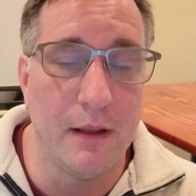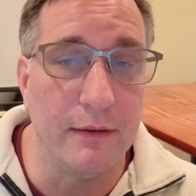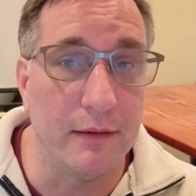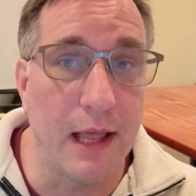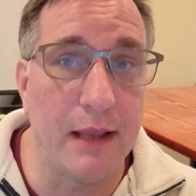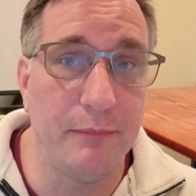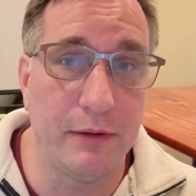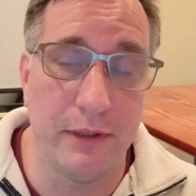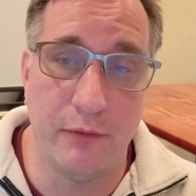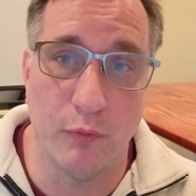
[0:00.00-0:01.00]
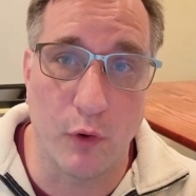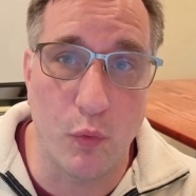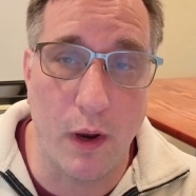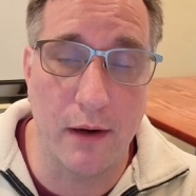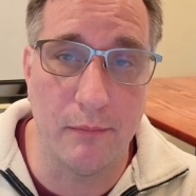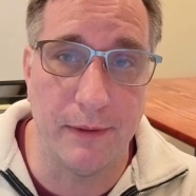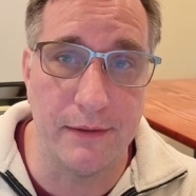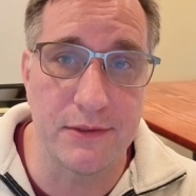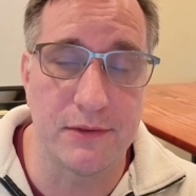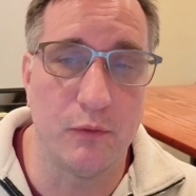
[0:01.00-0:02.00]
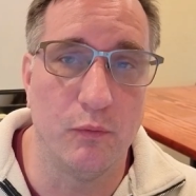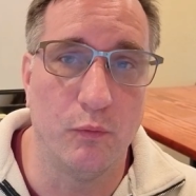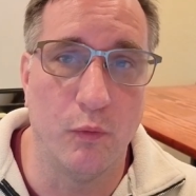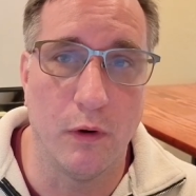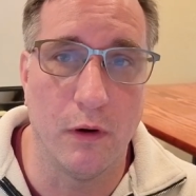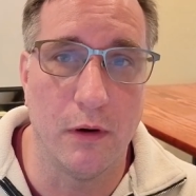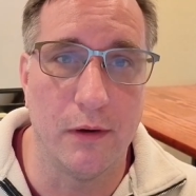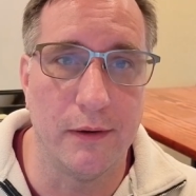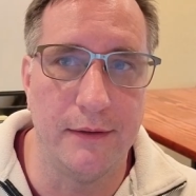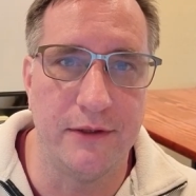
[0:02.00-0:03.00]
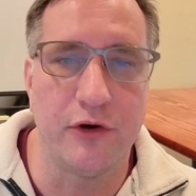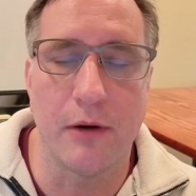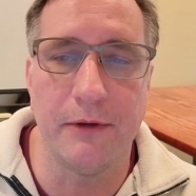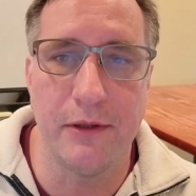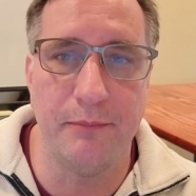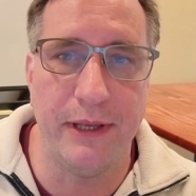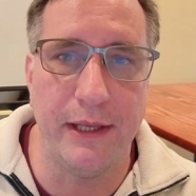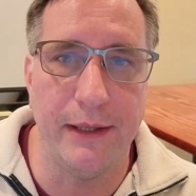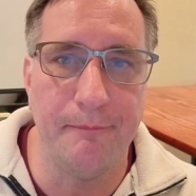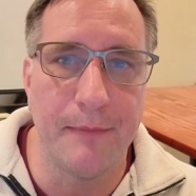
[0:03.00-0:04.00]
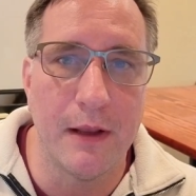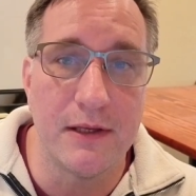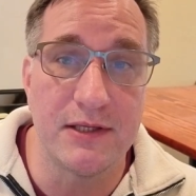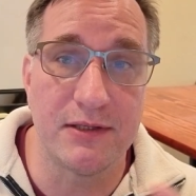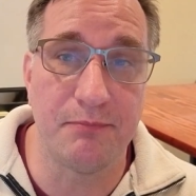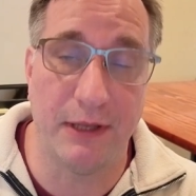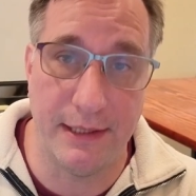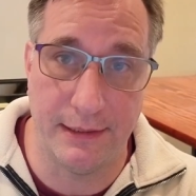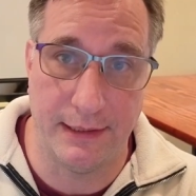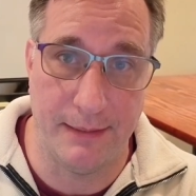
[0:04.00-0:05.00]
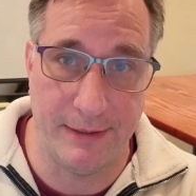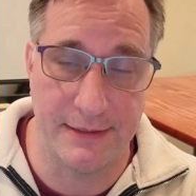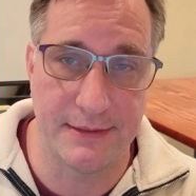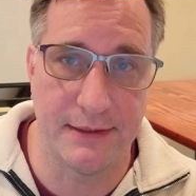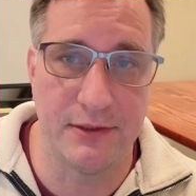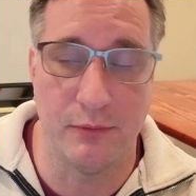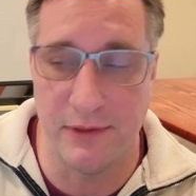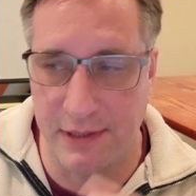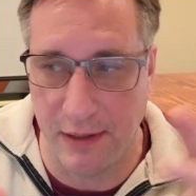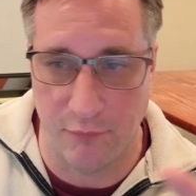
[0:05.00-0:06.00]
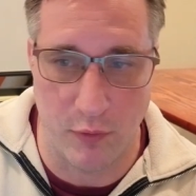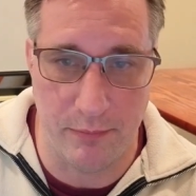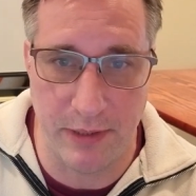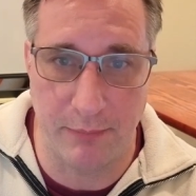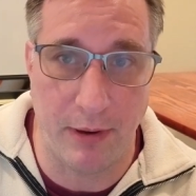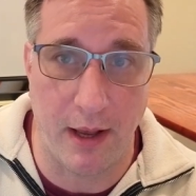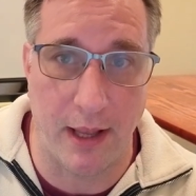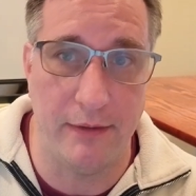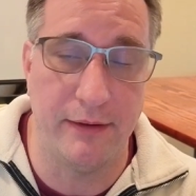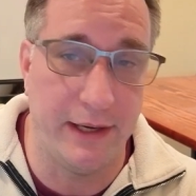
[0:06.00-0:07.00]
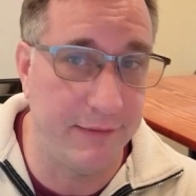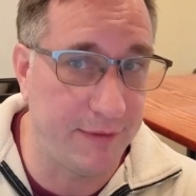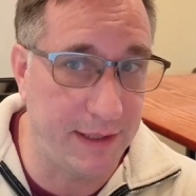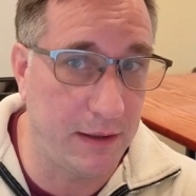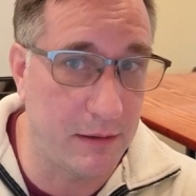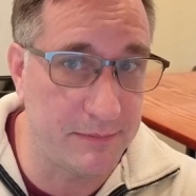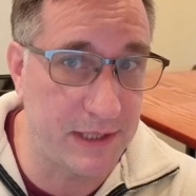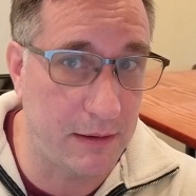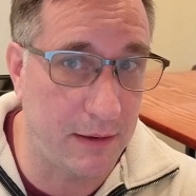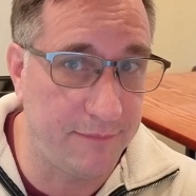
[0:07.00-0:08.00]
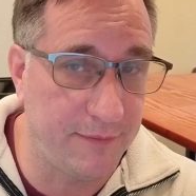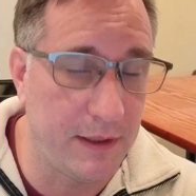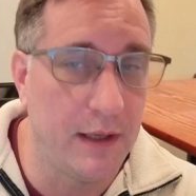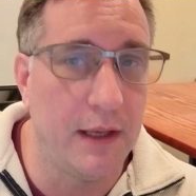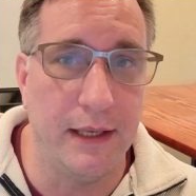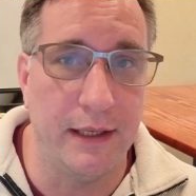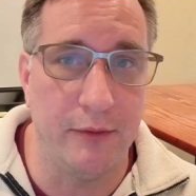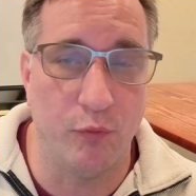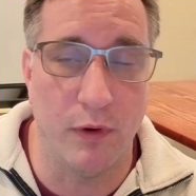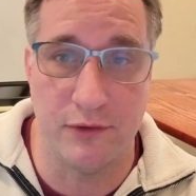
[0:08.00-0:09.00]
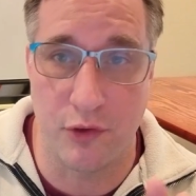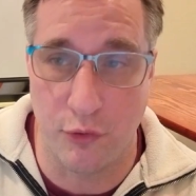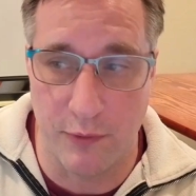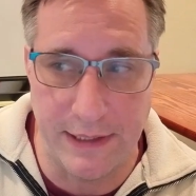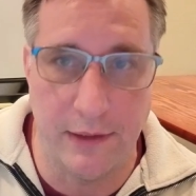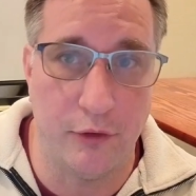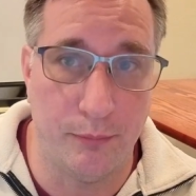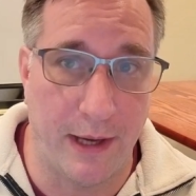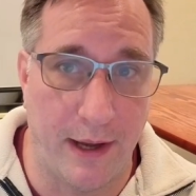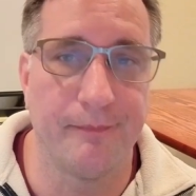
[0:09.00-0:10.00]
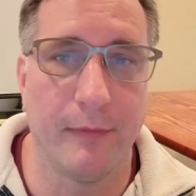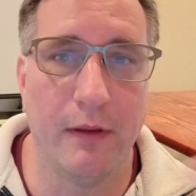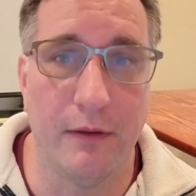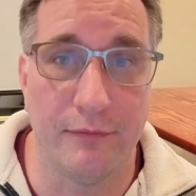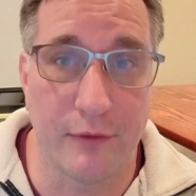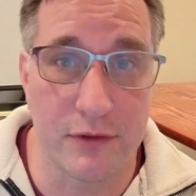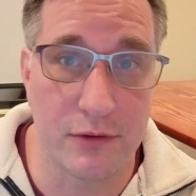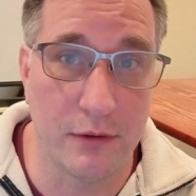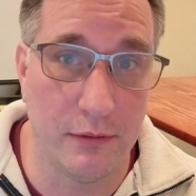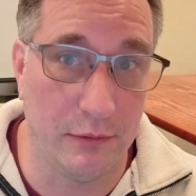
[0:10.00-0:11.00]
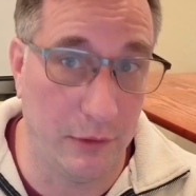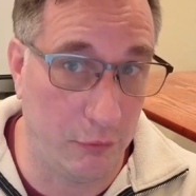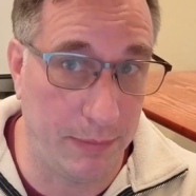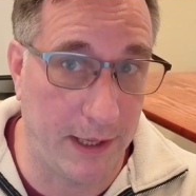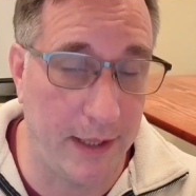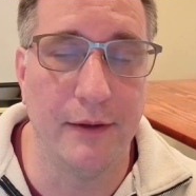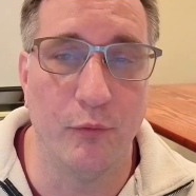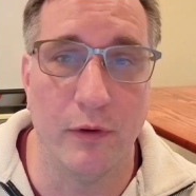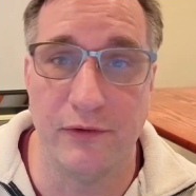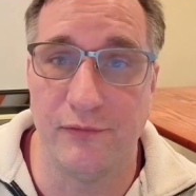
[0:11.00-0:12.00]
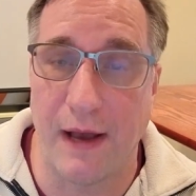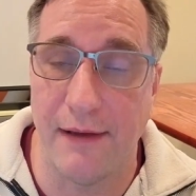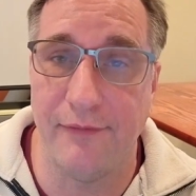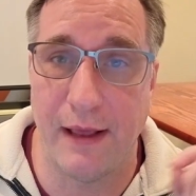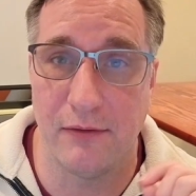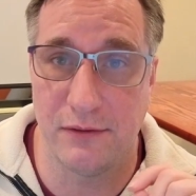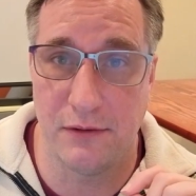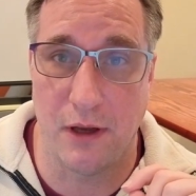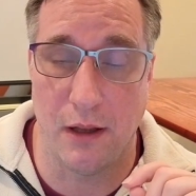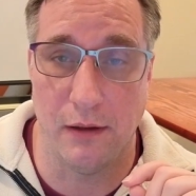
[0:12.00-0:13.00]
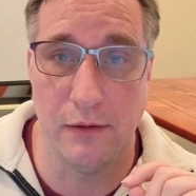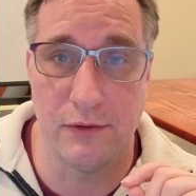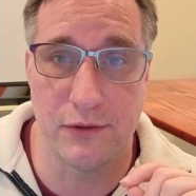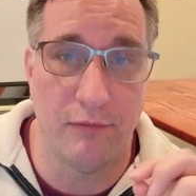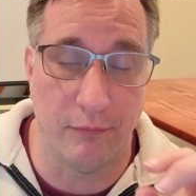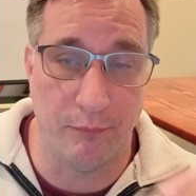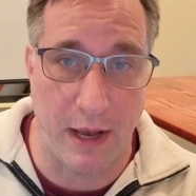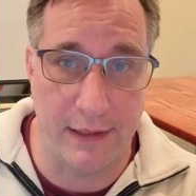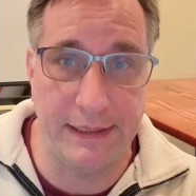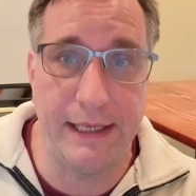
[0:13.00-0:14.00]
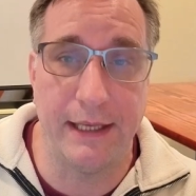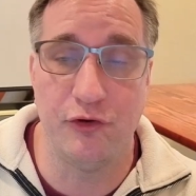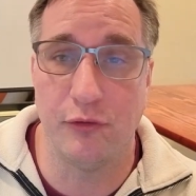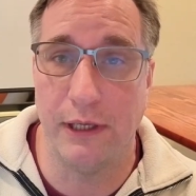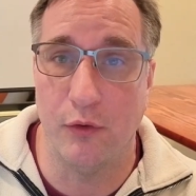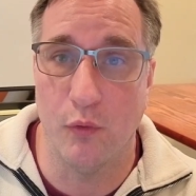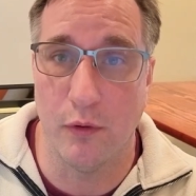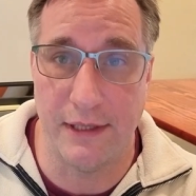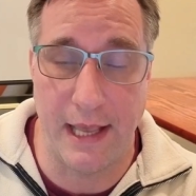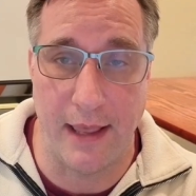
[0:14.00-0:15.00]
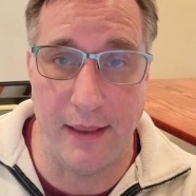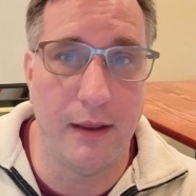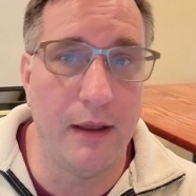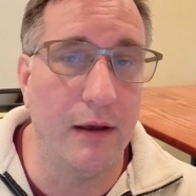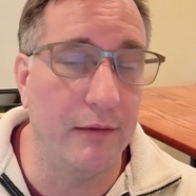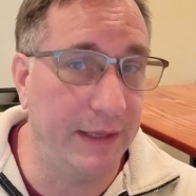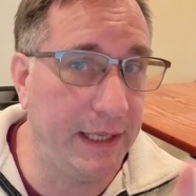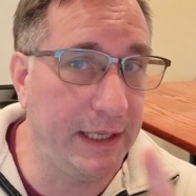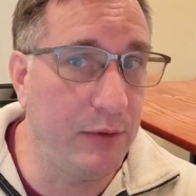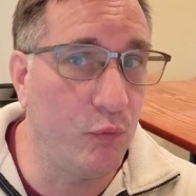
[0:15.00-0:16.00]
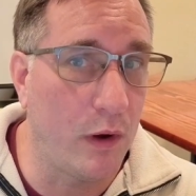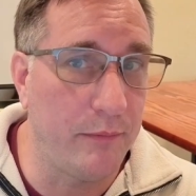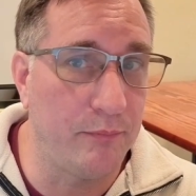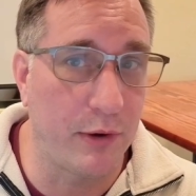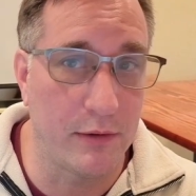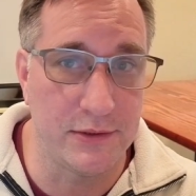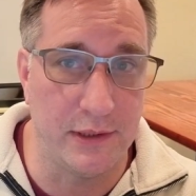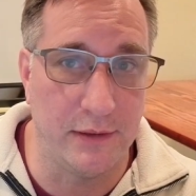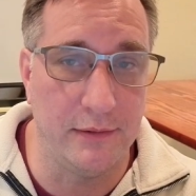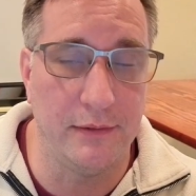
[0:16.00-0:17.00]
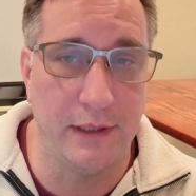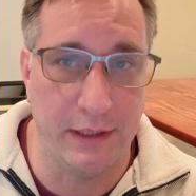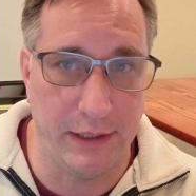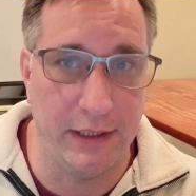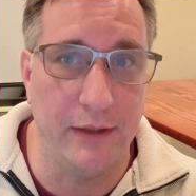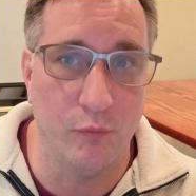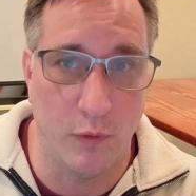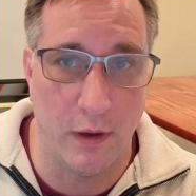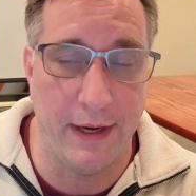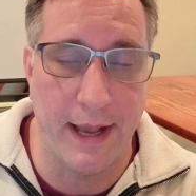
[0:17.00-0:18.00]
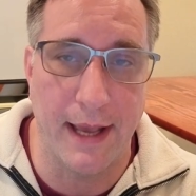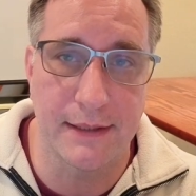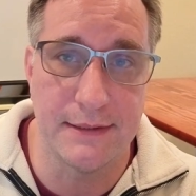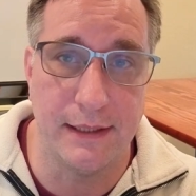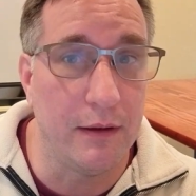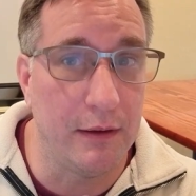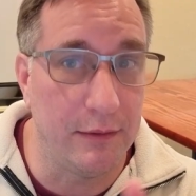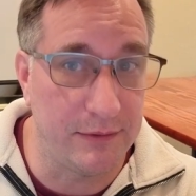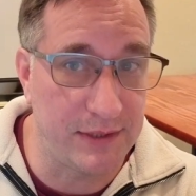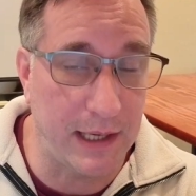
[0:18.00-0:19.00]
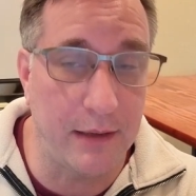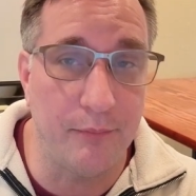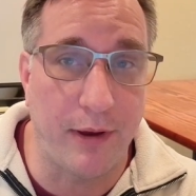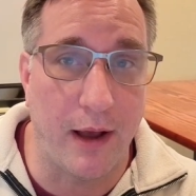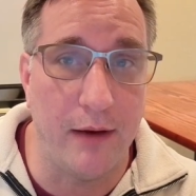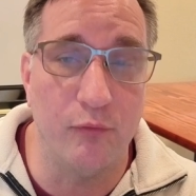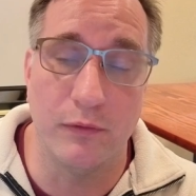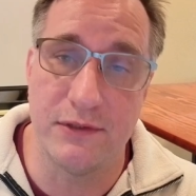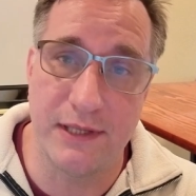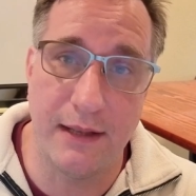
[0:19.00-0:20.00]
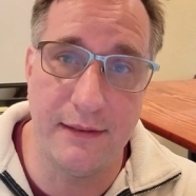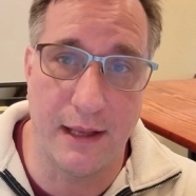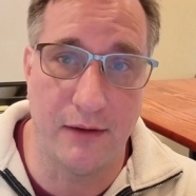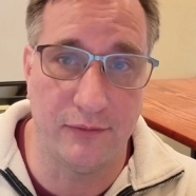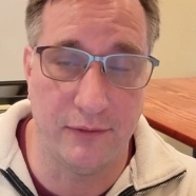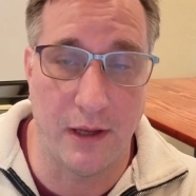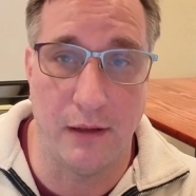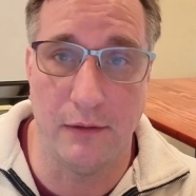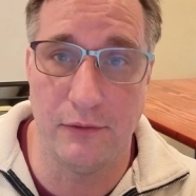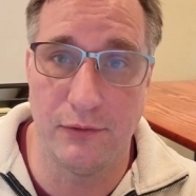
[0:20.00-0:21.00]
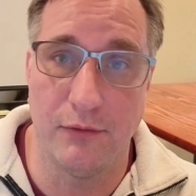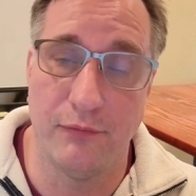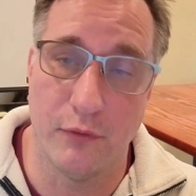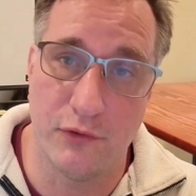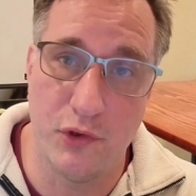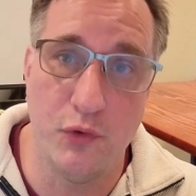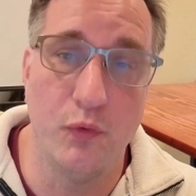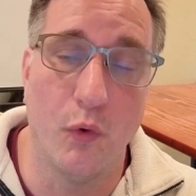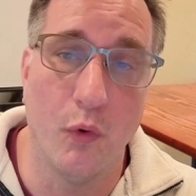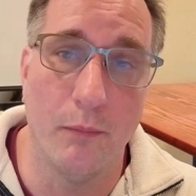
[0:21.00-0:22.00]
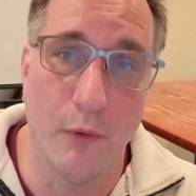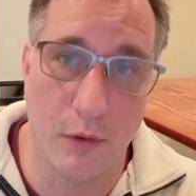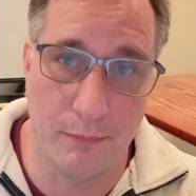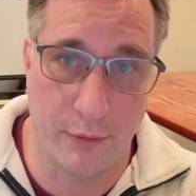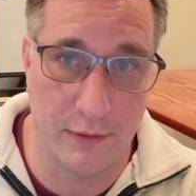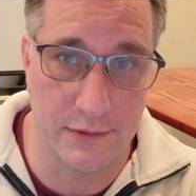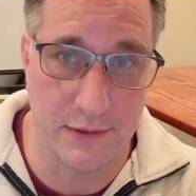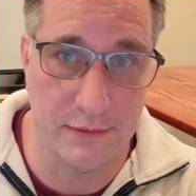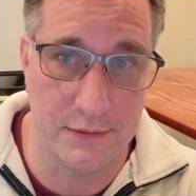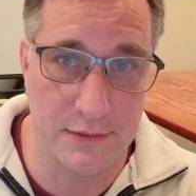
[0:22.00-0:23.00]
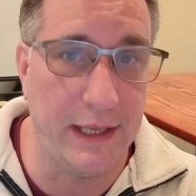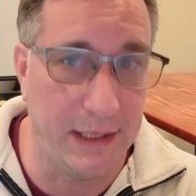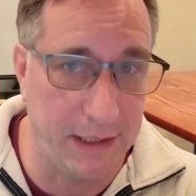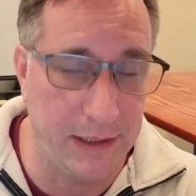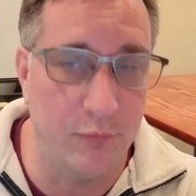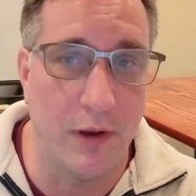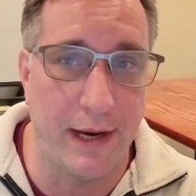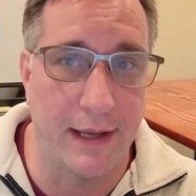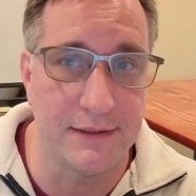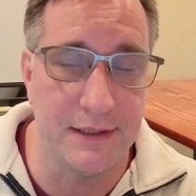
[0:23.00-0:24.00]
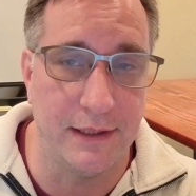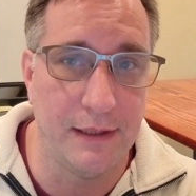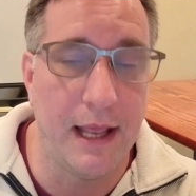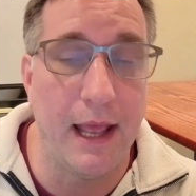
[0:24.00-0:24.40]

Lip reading: The liability requirements were determined to be split limits. So instead of one big pot that everything comes out of, it was three little pots. The first little pot was $5,000 for bodily injury or death of any one person in any one accident. The second pot was $10,000 for two or more persons in any one accident.